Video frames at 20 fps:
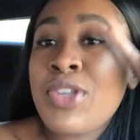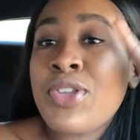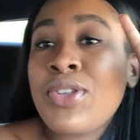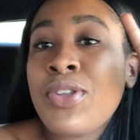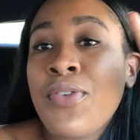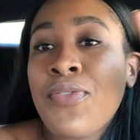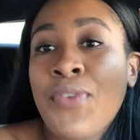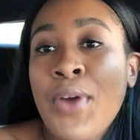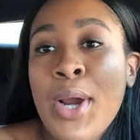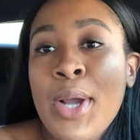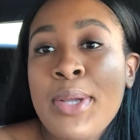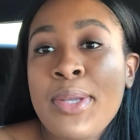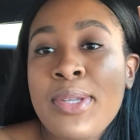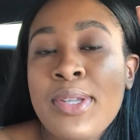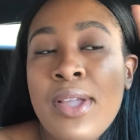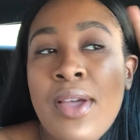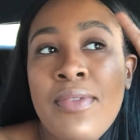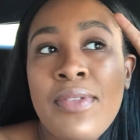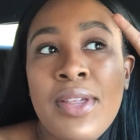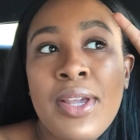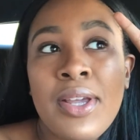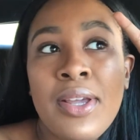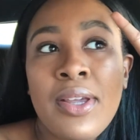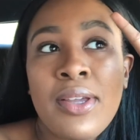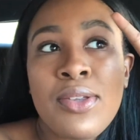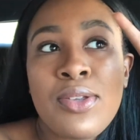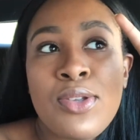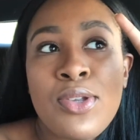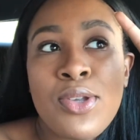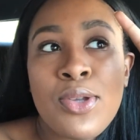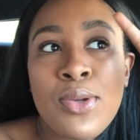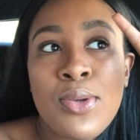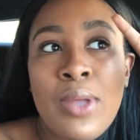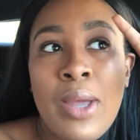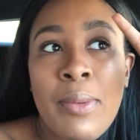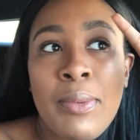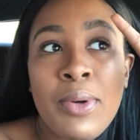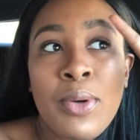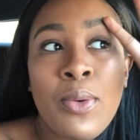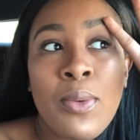is the first of the two
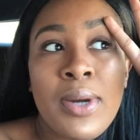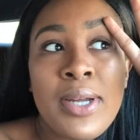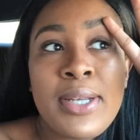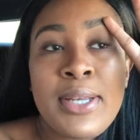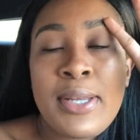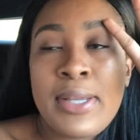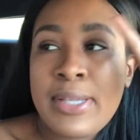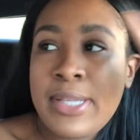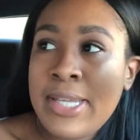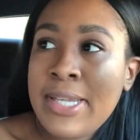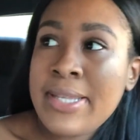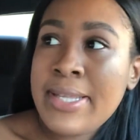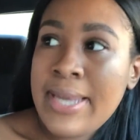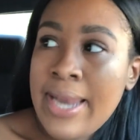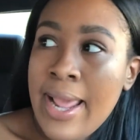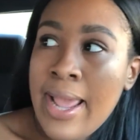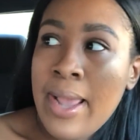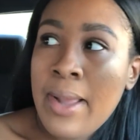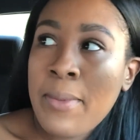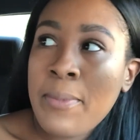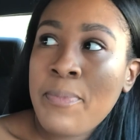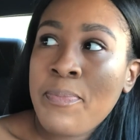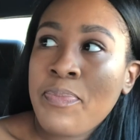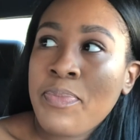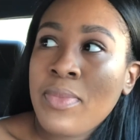that we're going to see today.